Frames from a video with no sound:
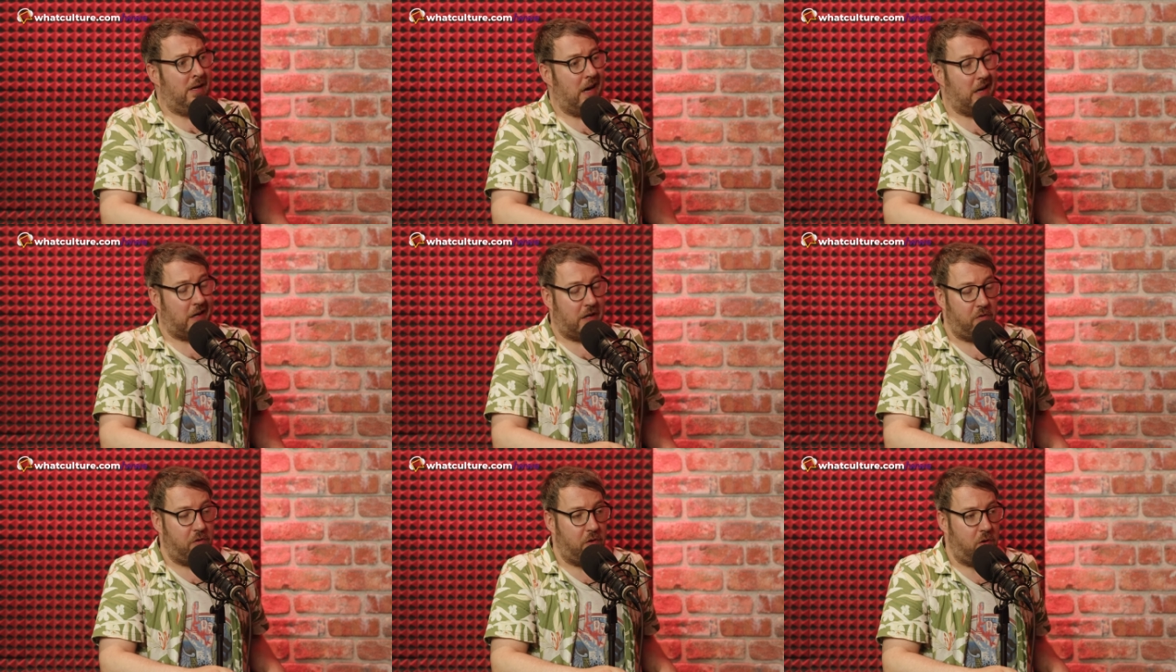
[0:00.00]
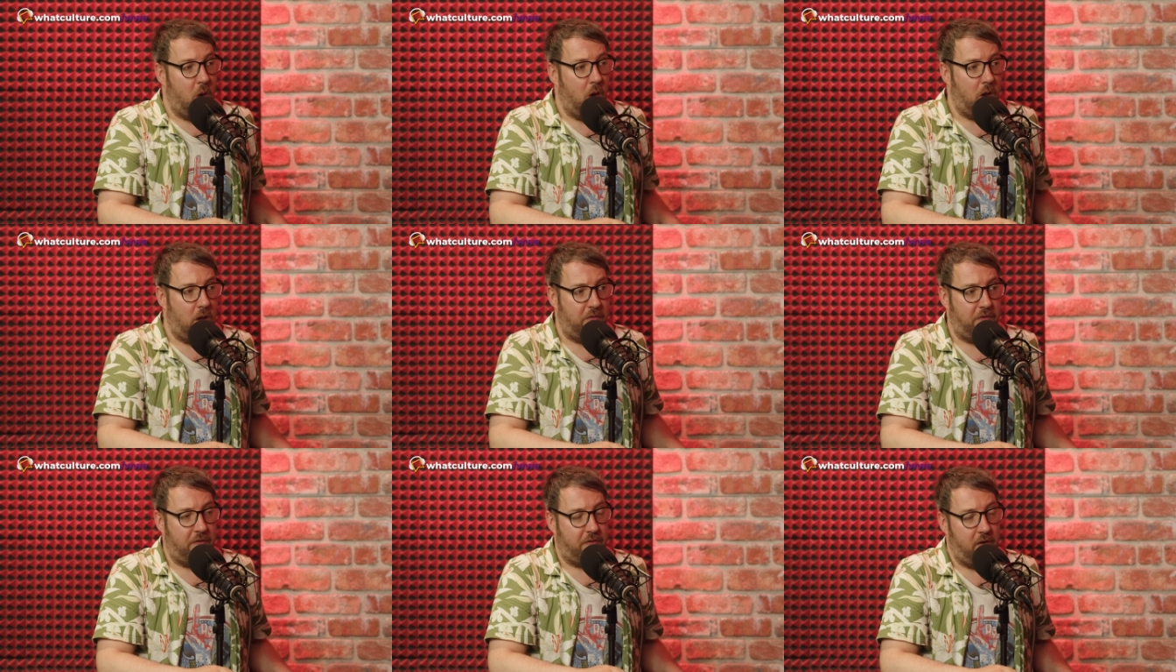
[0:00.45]
I can
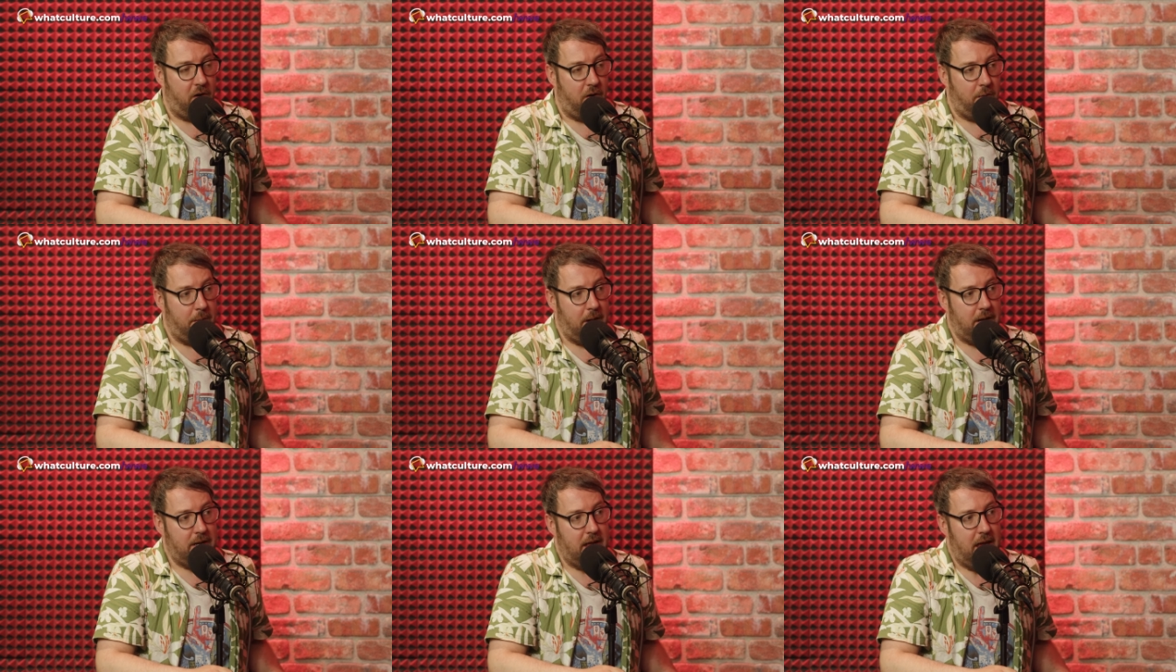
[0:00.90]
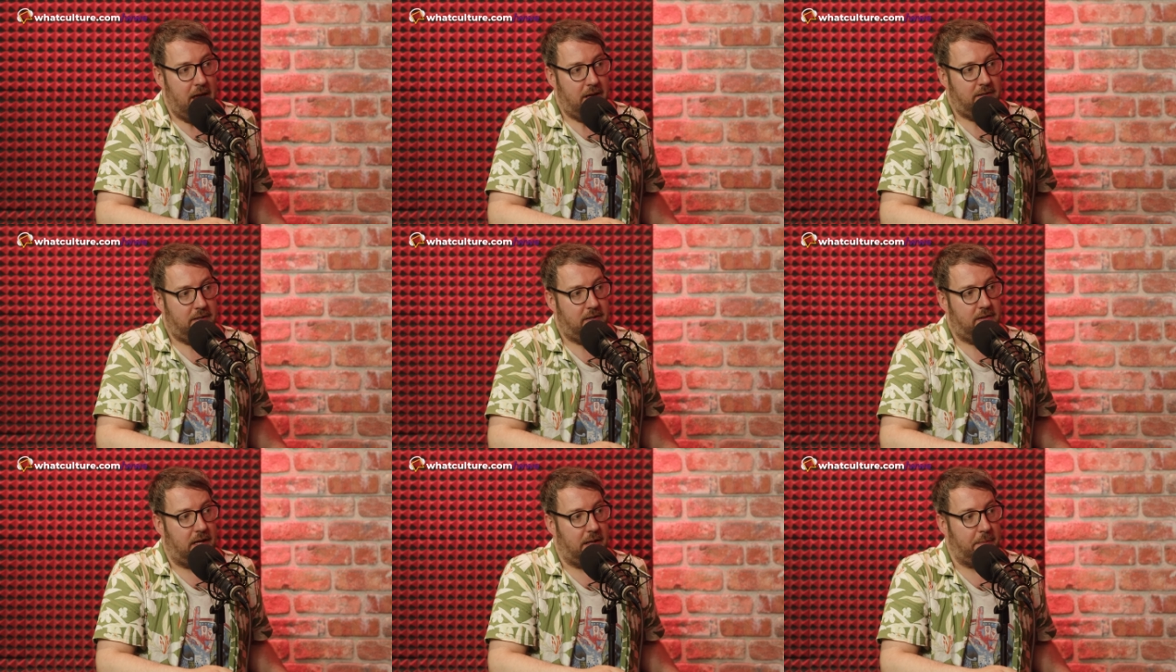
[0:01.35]
recall off the top of my
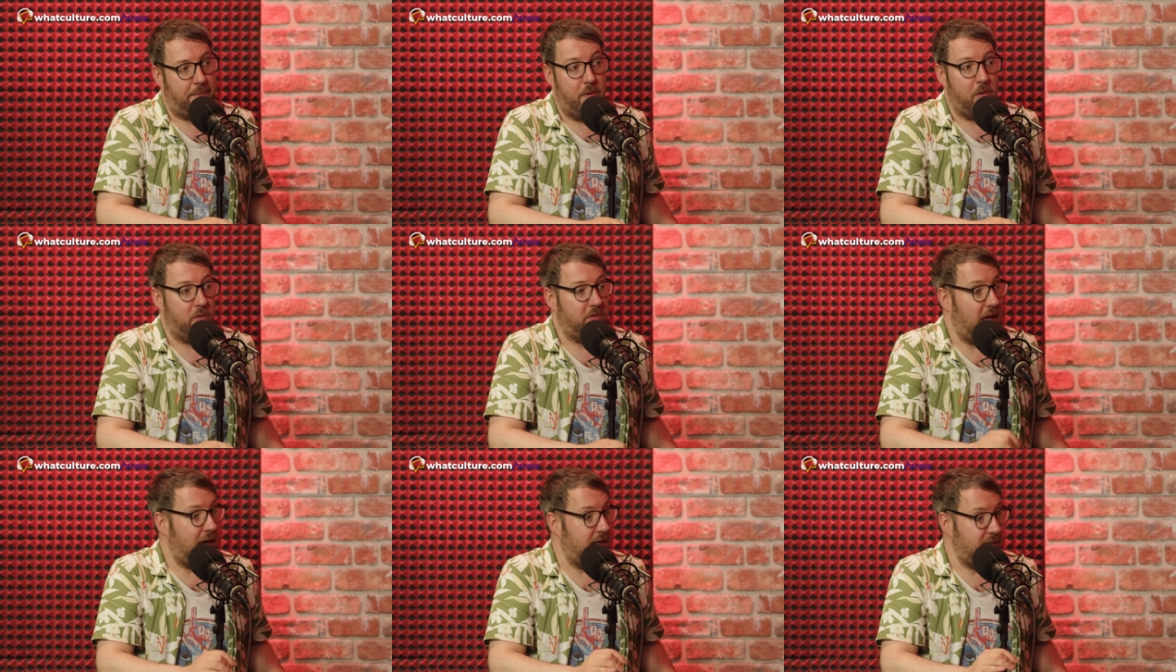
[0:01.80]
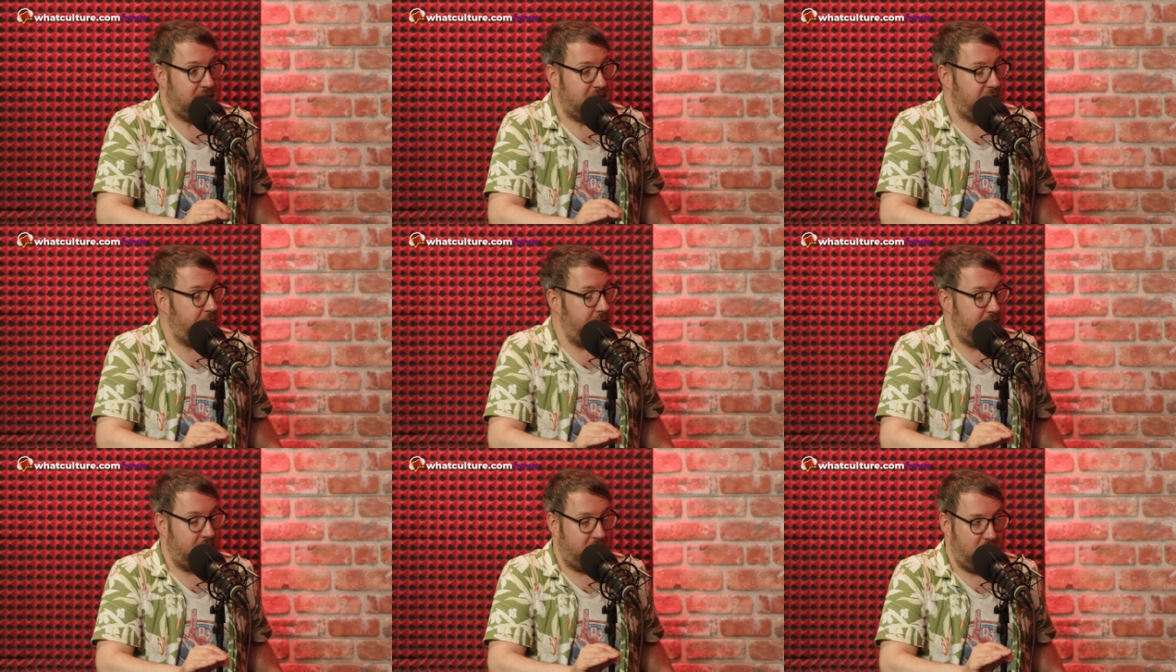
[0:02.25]
head, like Bo Dallas
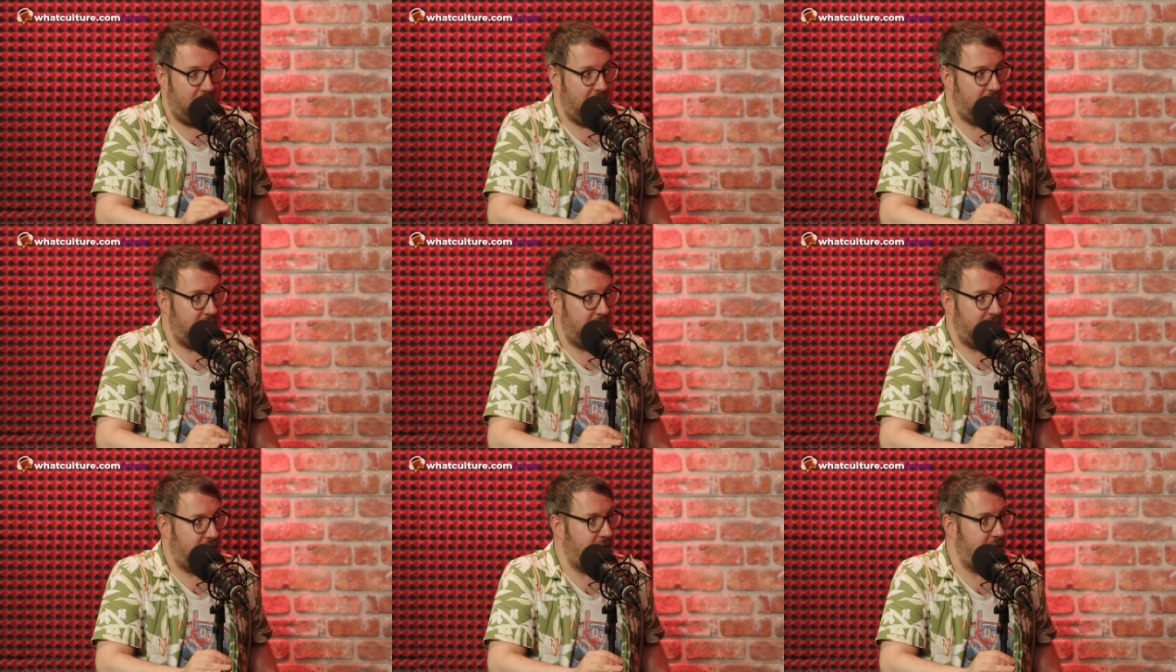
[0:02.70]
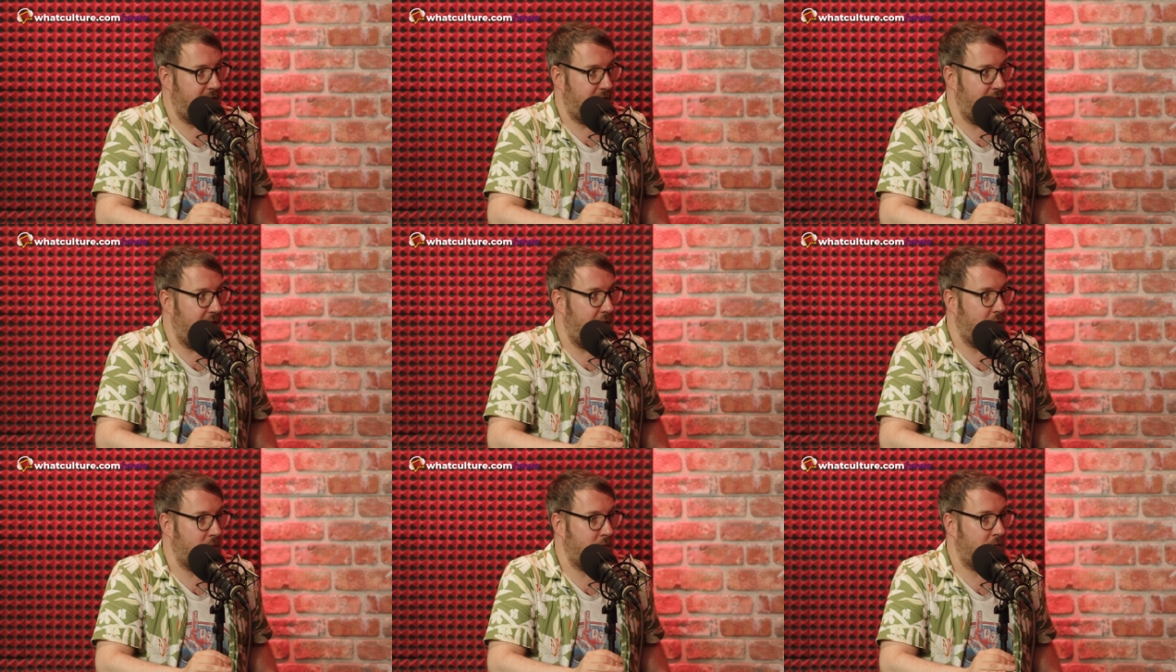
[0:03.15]
has been great in these sit
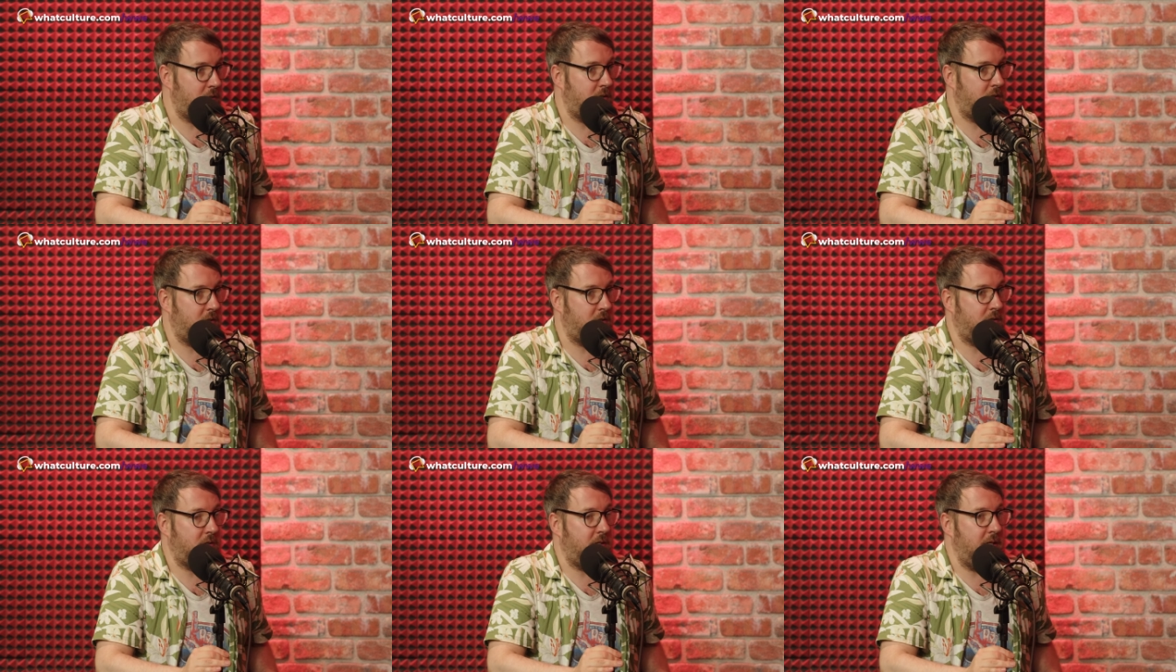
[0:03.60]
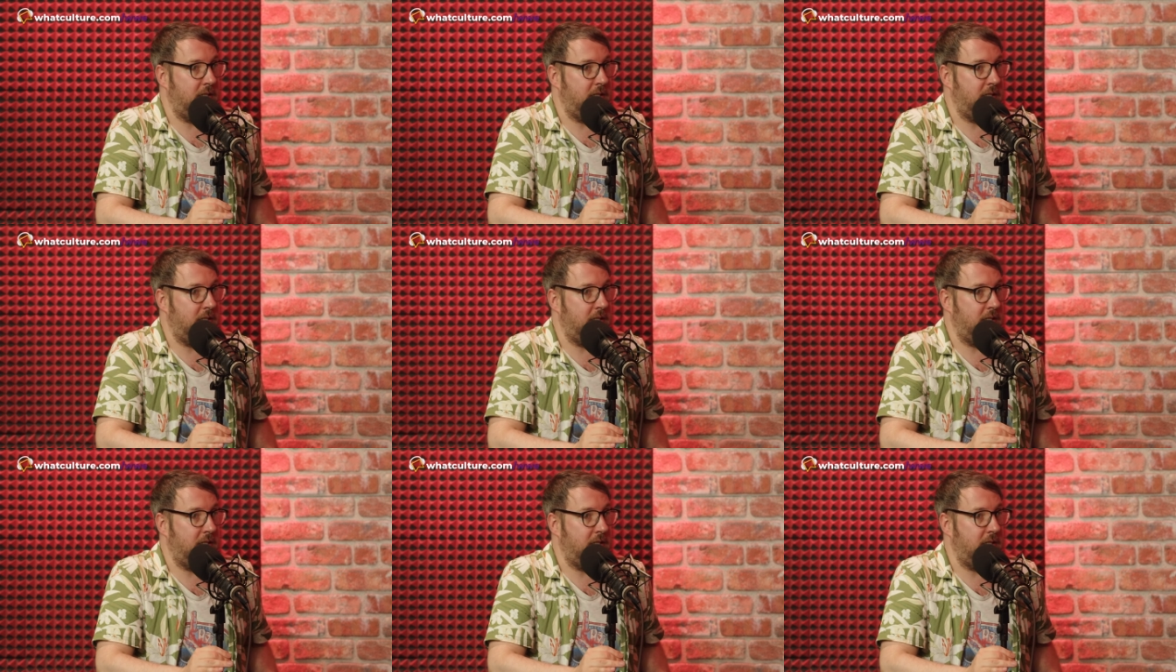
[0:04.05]
downs.